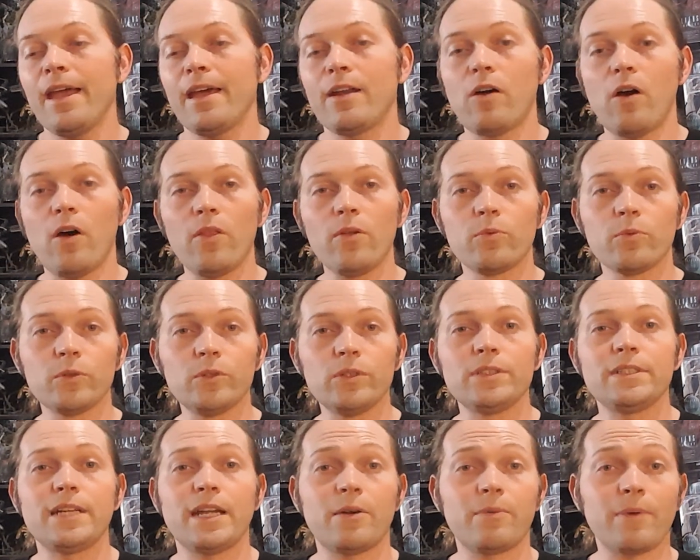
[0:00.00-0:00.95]
and all the
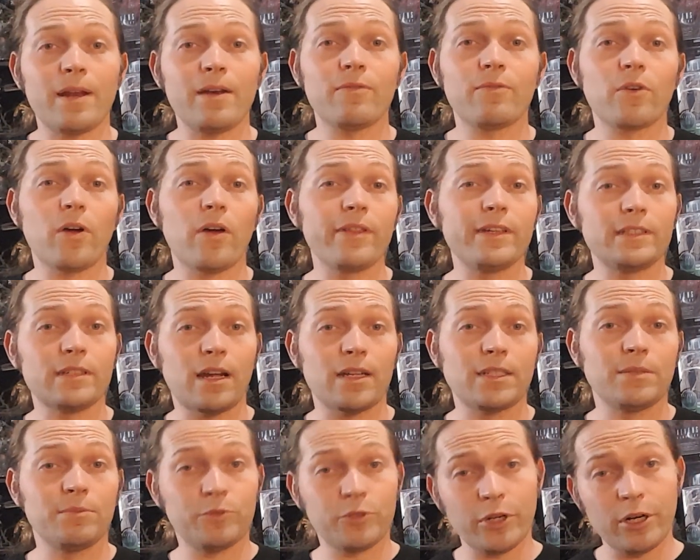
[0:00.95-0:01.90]
rules they'd written for all these
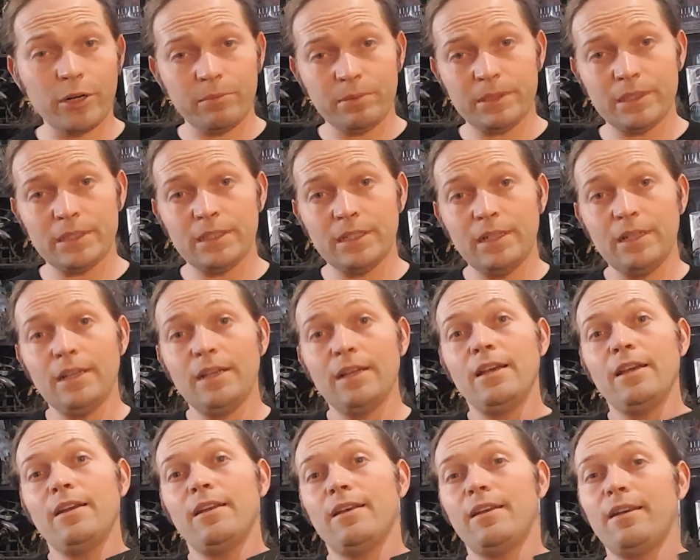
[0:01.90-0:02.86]
awesome troops
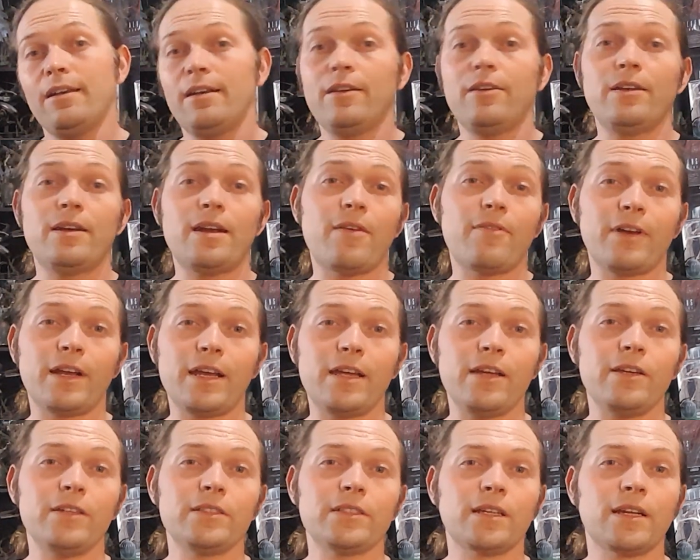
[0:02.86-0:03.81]
could never
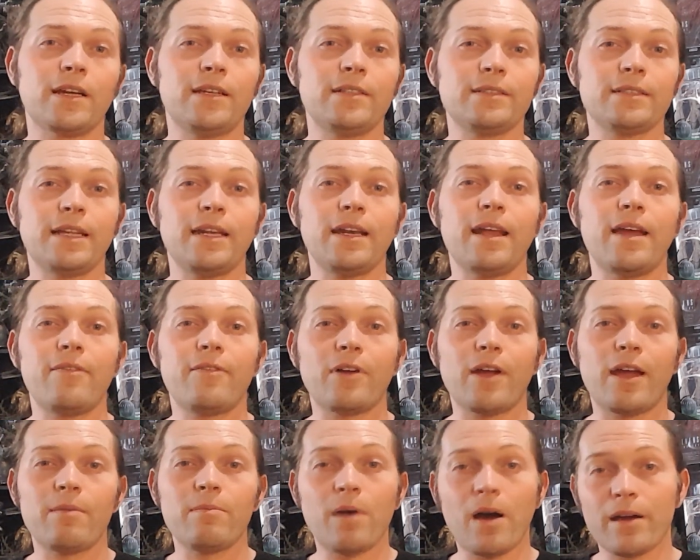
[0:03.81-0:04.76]
get used because they
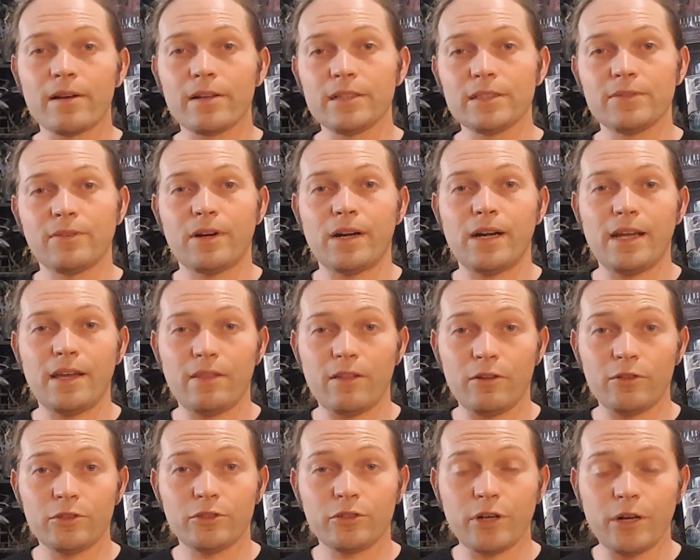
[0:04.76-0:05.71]
never had models for any of
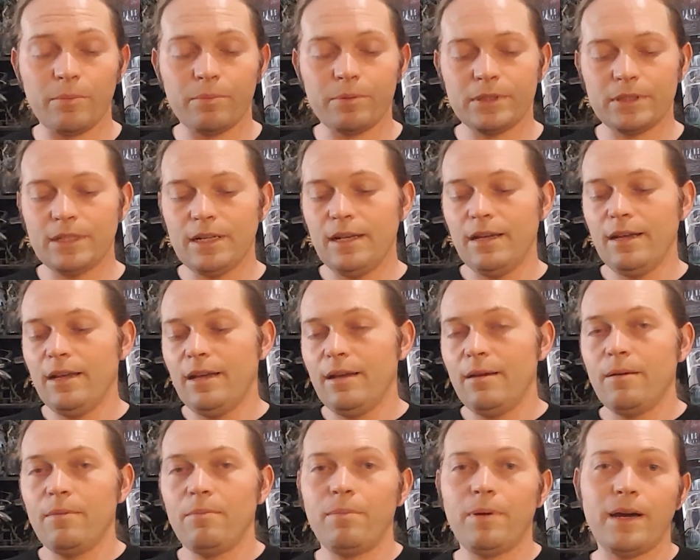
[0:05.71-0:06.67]
those troops.
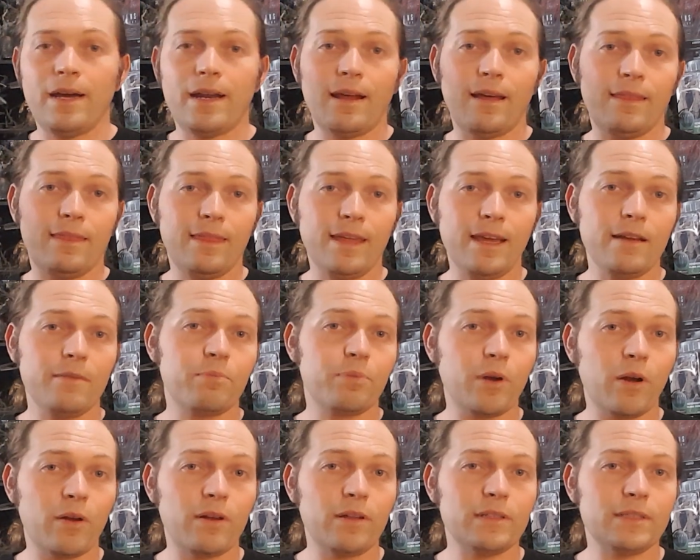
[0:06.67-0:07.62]
But I think
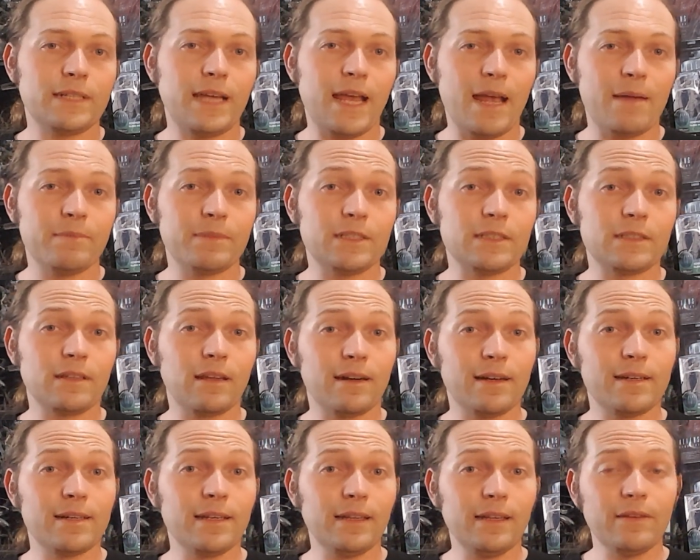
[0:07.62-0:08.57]
Protos Games is
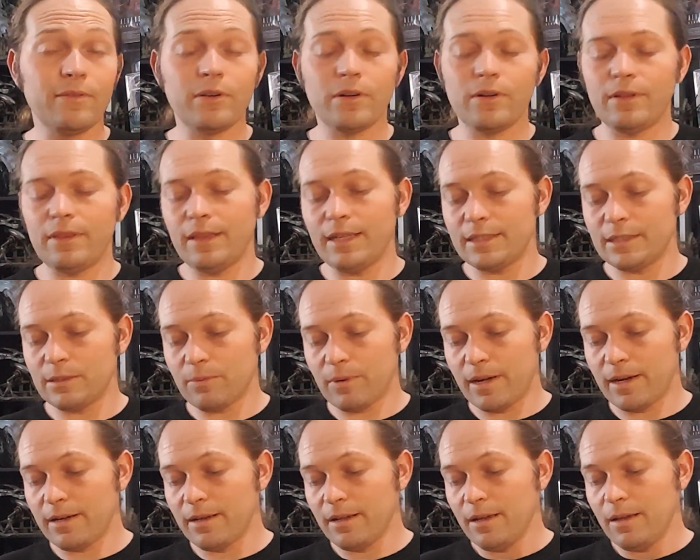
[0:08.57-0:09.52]
going to deliver in this
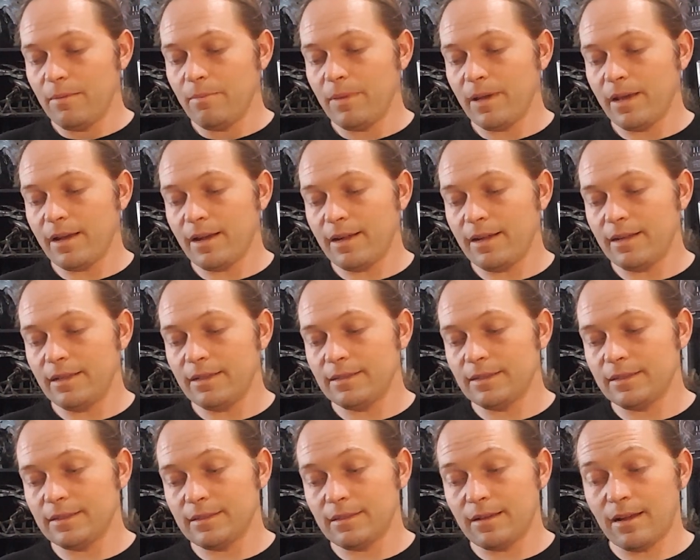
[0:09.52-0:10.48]
one,
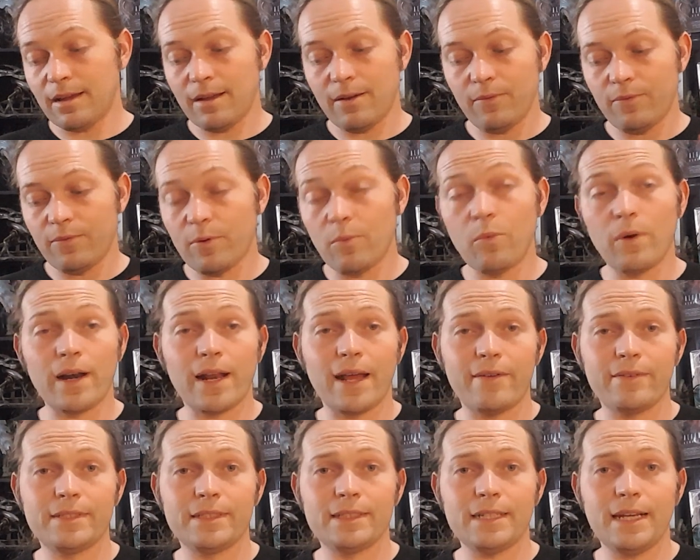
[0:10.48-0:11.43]
because from what
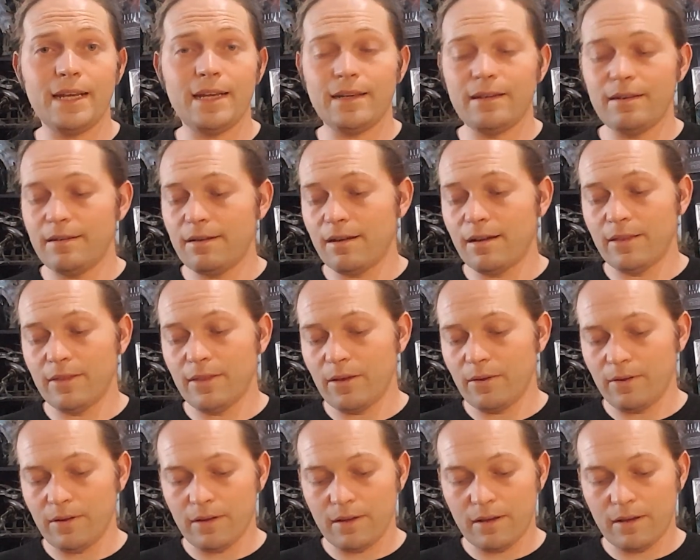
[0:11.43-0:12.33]
I've seen on